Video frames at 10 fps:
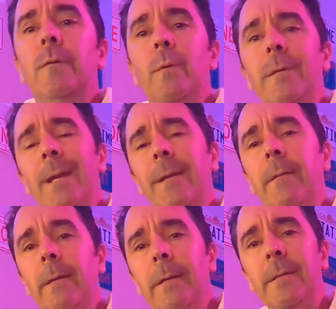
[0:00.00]
So
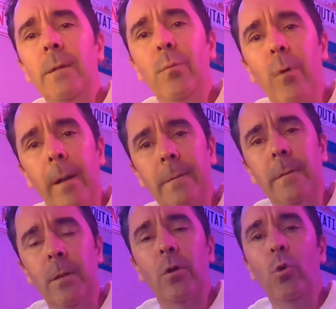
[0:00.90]
technically it's still
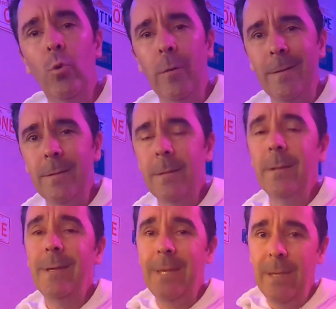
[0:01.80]
practicing your chords,
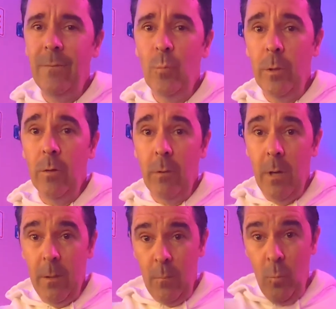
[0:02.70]
even when you're
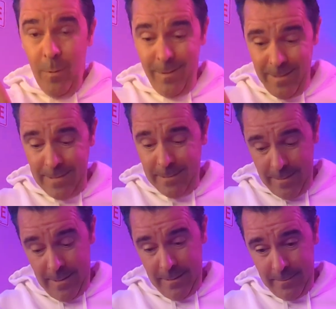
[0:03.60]
on one of these
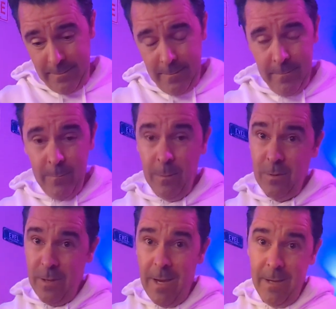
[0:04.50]
guys,
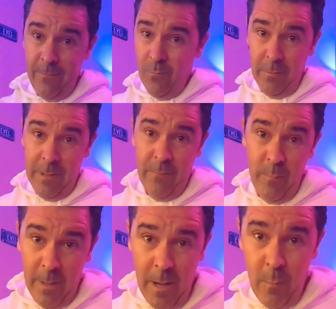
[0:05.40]
which I've really
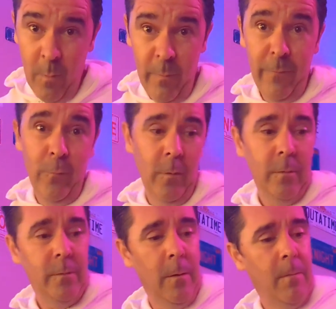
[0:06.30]
never been on one
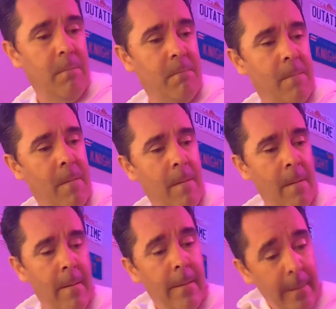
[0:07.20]
before, so
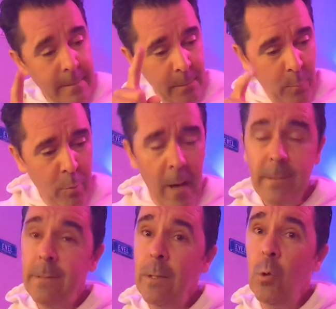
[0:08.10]
it's still
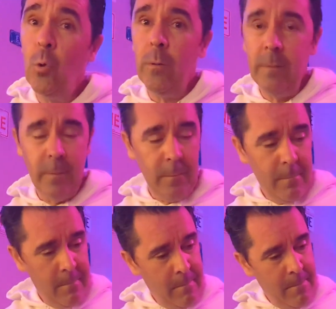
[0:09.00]
practicing chords.
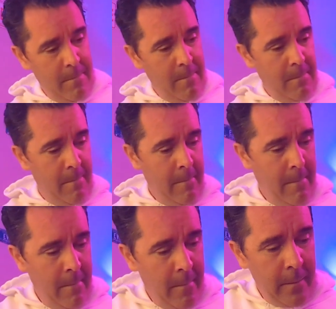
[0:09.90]

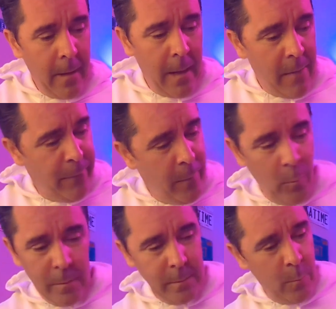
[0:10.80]
Gotta have
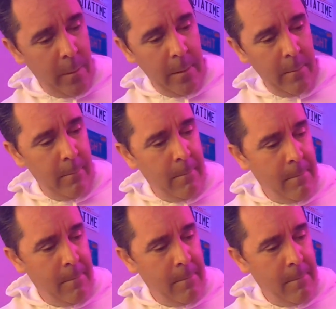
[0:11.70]
fun once in a while.